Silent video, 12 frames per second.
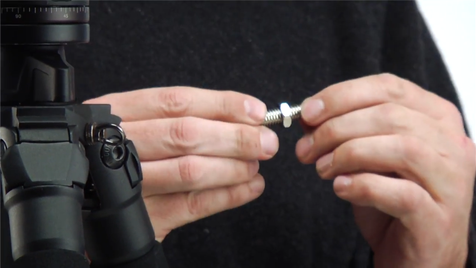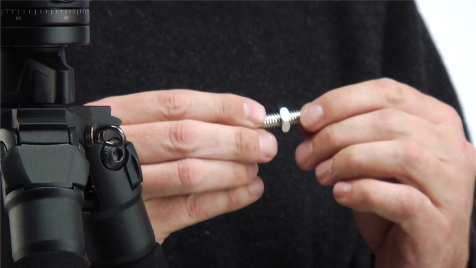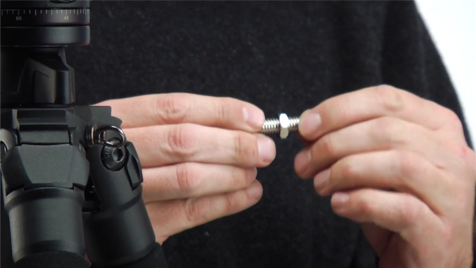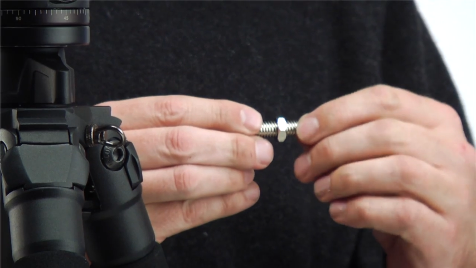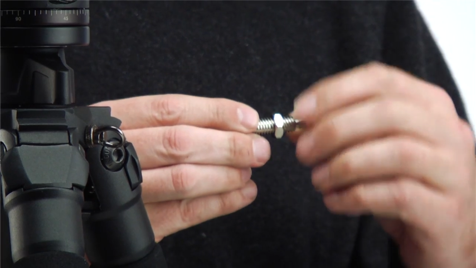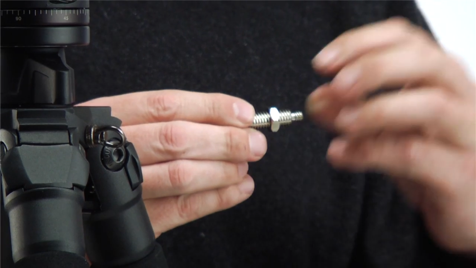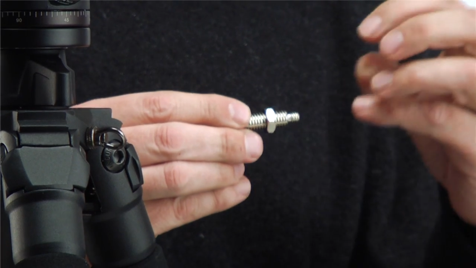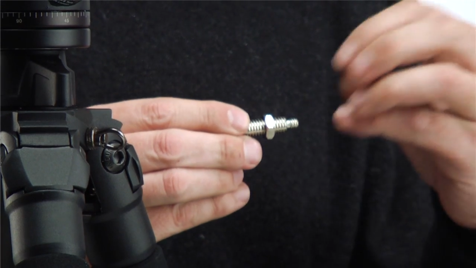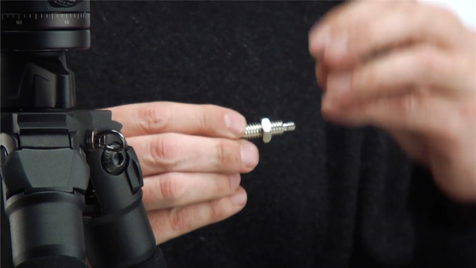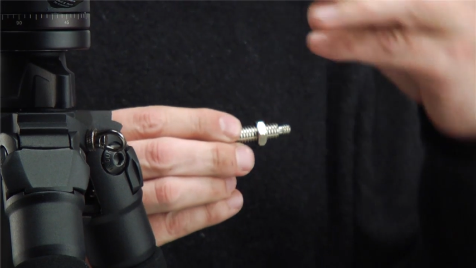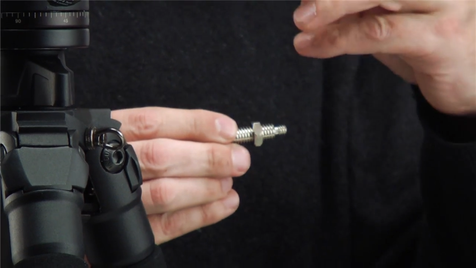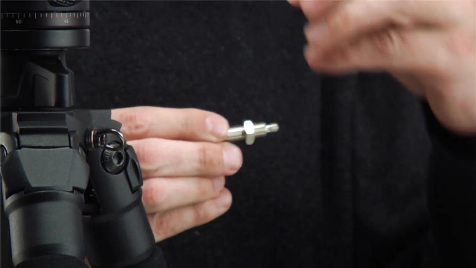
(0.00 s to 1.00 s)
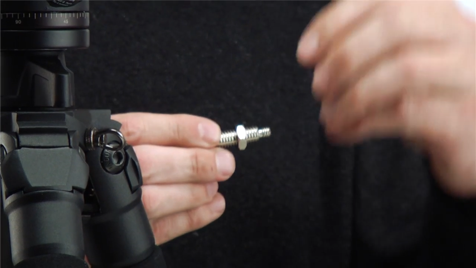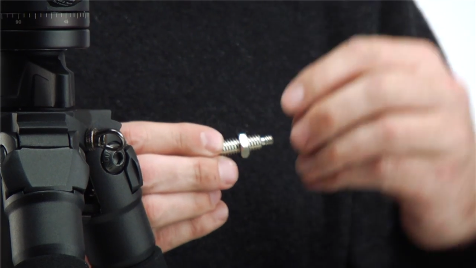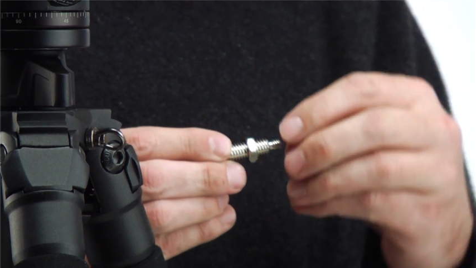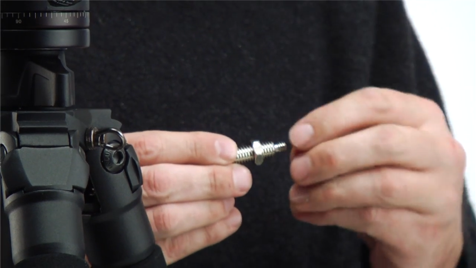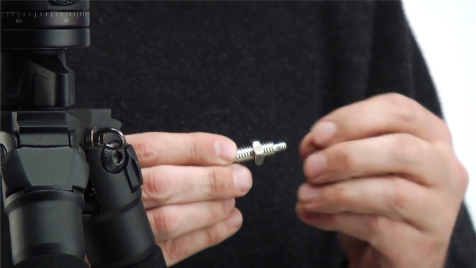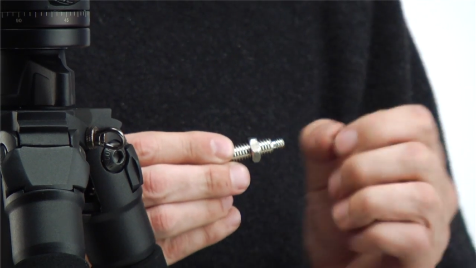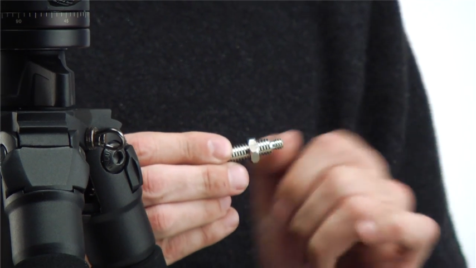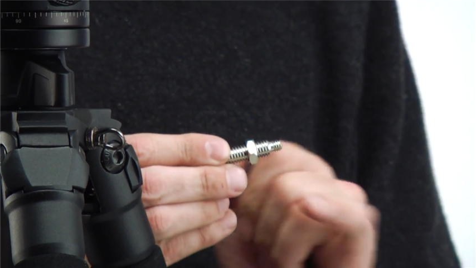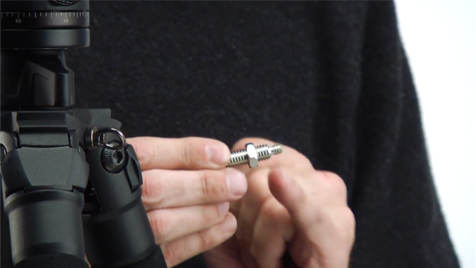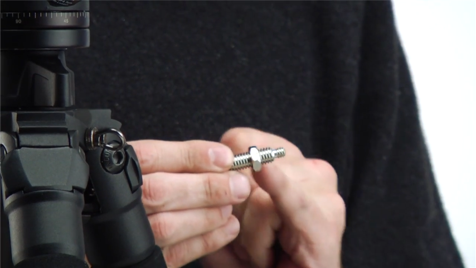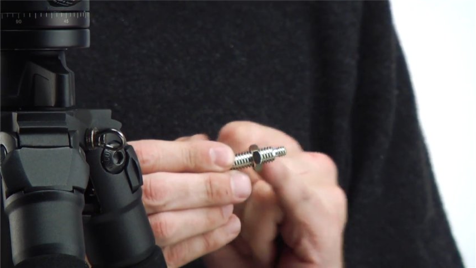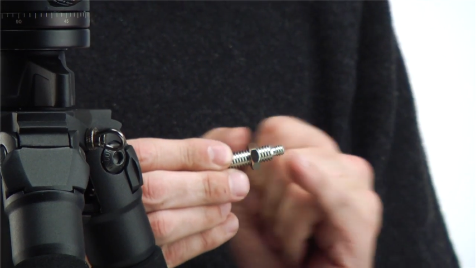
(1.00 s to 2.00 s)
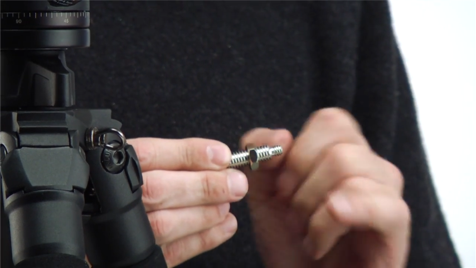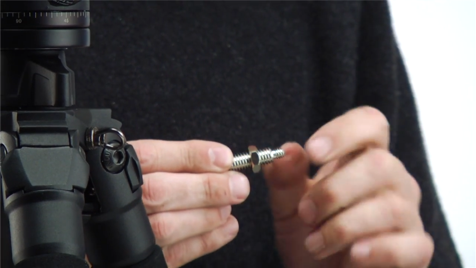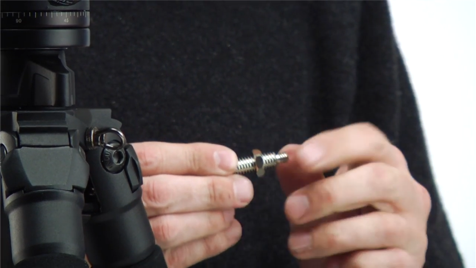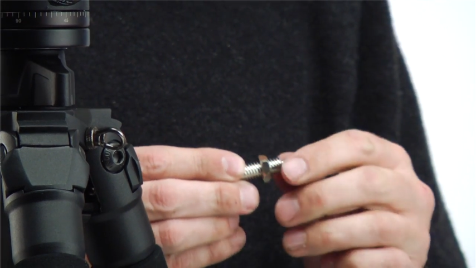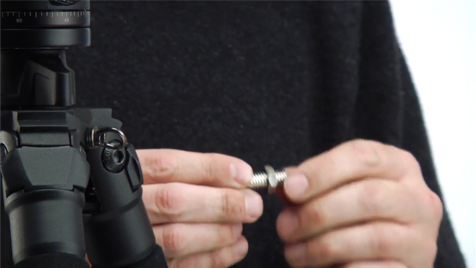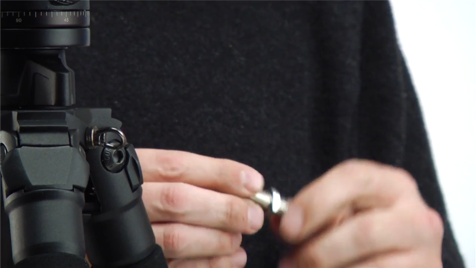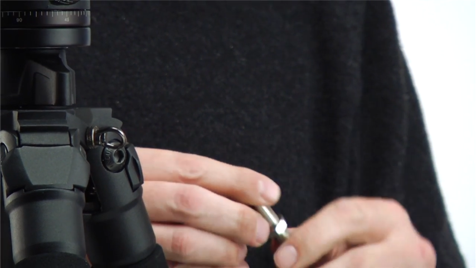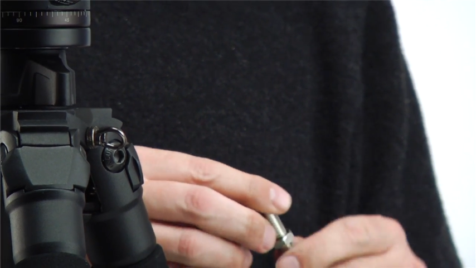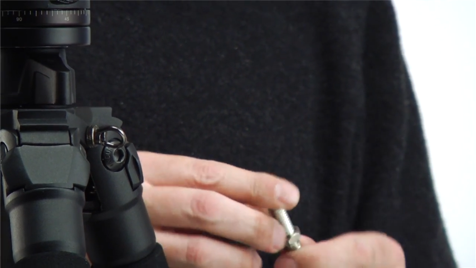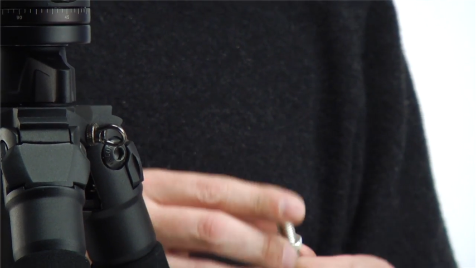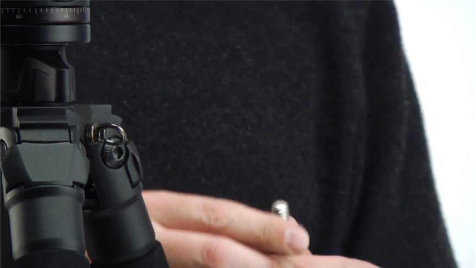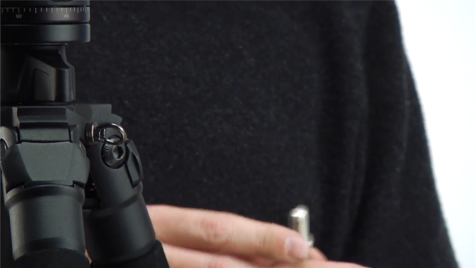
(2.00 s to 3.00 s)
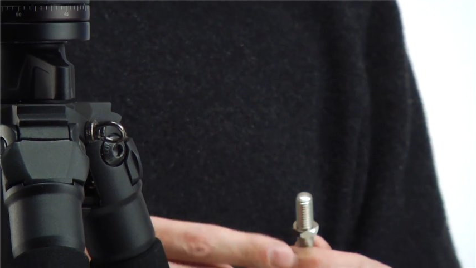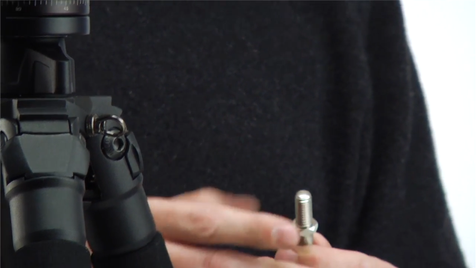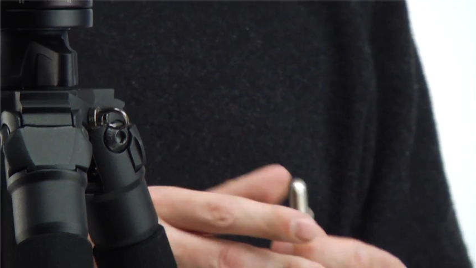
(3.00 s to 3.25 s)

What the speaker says: (no speaker visible)